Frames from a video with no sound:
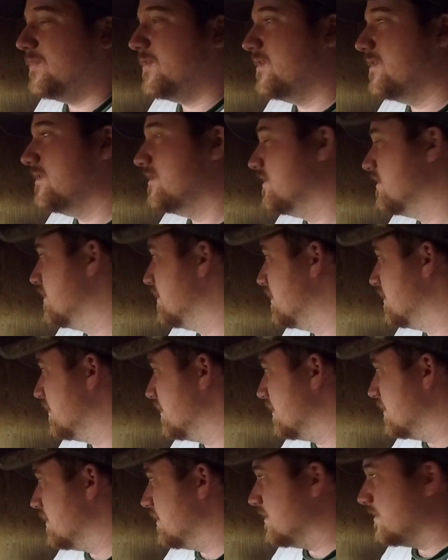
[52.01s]
But
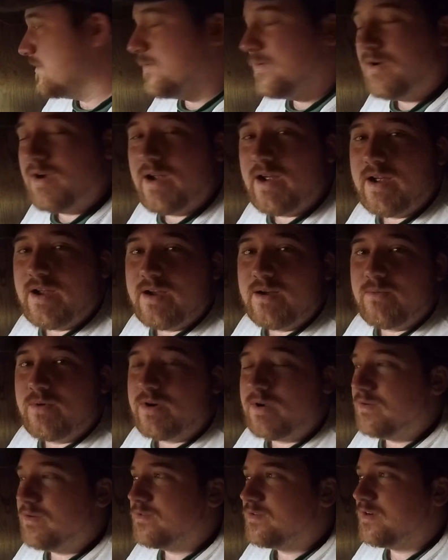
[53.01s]
we're out here,
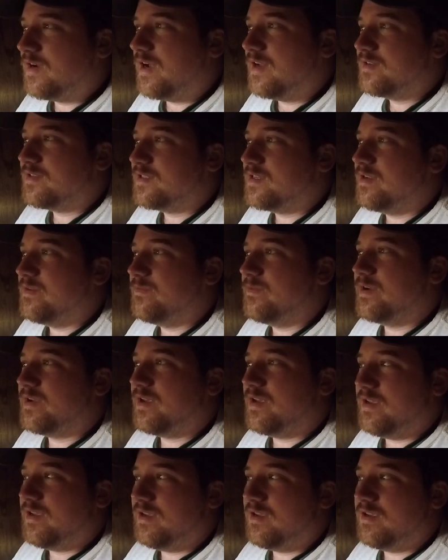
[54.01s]
we're gonna try to see if we
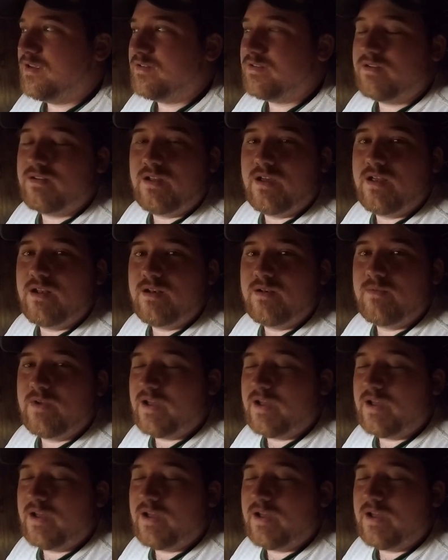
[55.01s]
can't get some nothing.